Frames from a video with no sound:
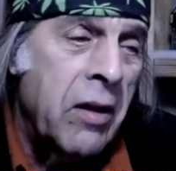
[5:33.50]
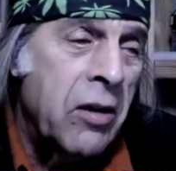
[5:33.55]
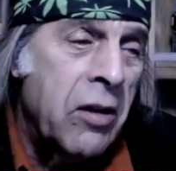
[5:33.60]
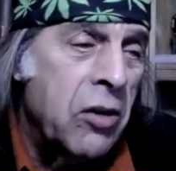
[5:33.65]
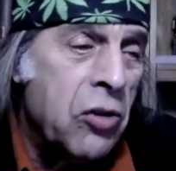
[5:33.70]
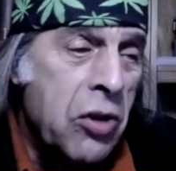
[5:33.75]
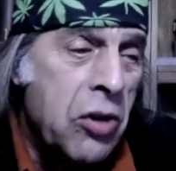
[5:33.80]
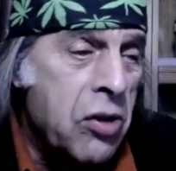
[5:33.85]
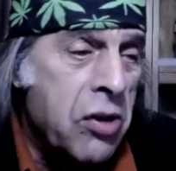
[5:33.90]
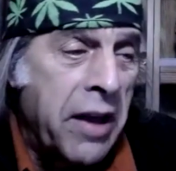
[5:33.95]

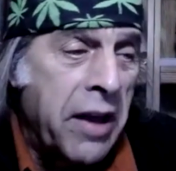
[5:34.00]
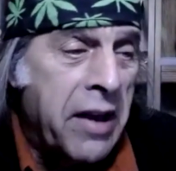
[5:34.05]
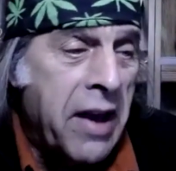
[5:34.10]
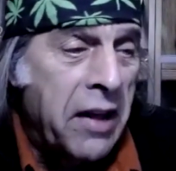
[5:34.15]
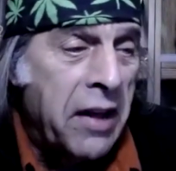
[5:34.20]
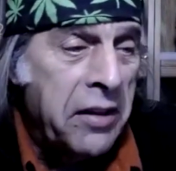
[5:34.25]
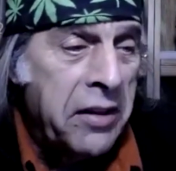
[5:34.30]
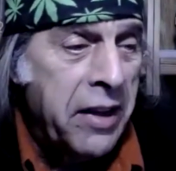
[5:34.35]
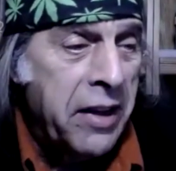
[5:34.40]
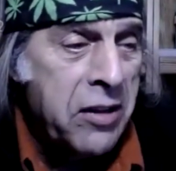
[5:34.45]
just like
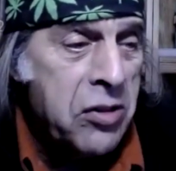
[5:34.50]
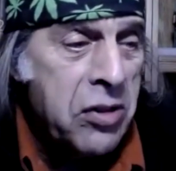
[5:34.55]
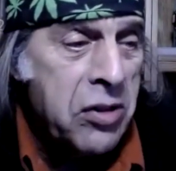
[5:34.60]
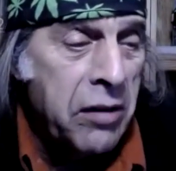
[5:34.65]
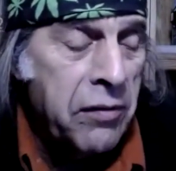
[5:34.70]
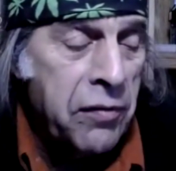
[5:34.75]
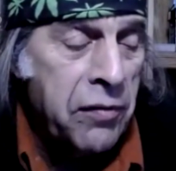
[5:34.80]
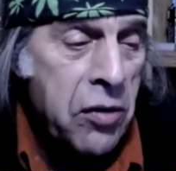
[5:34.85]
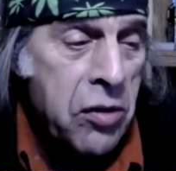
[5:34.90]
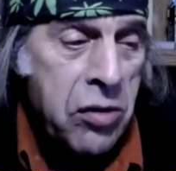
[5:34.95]
Alliette said,
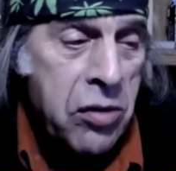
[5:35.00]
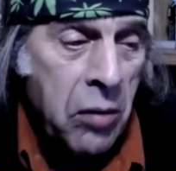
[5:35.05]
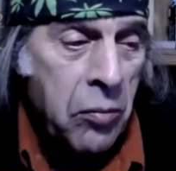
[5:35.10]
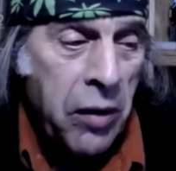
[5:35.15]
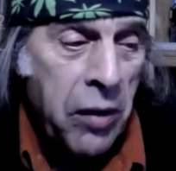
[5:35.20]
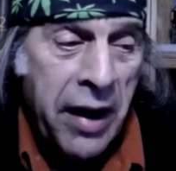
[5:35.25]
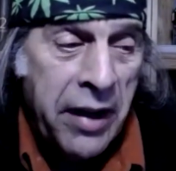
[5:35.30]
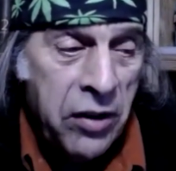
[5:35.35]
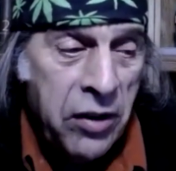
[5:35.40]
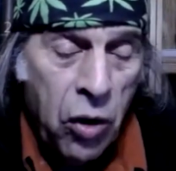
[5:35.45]
for some,
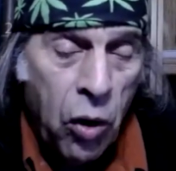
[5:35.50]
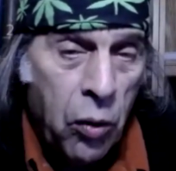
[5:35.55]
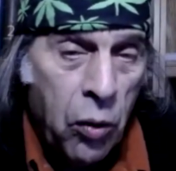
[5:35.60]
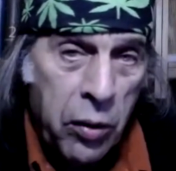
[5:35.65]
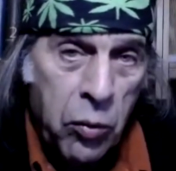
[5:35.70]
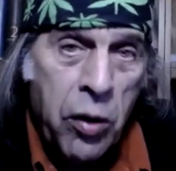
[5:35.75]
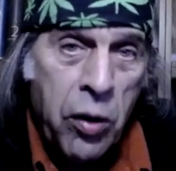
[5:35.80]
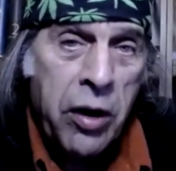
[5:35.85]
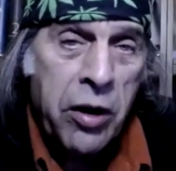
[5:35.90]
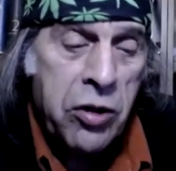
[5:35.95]
I know it
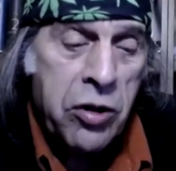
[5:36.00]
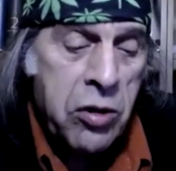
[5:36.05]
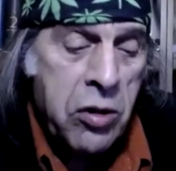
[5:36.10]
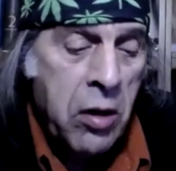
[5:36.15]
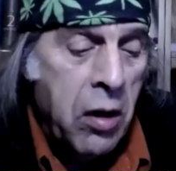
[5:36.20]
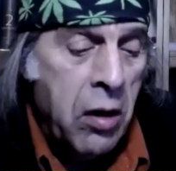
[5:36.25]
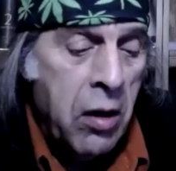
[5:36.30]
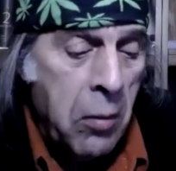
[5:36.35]
works,